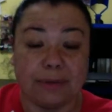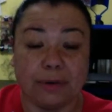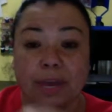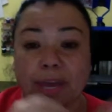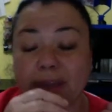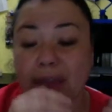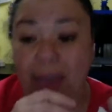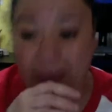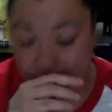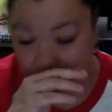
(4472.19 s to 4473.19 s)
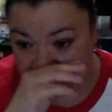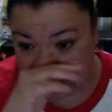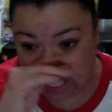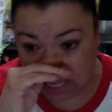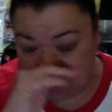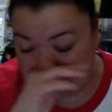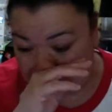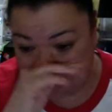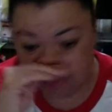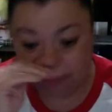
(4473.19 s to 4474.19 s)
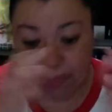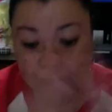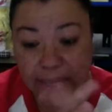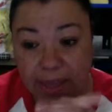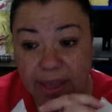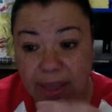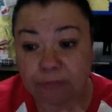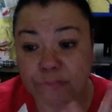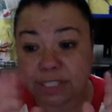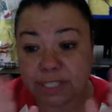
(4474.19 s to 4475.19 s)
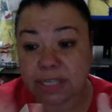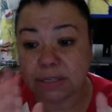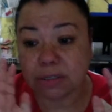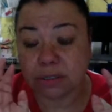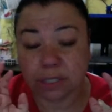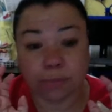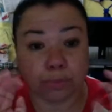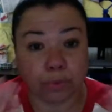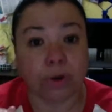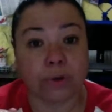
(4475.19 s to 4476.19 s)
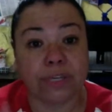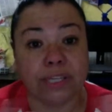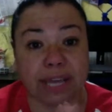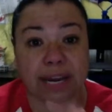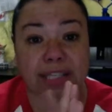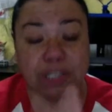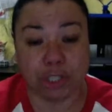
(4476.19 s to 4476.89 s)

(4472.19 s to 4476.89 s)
Okay, every single embroidery that I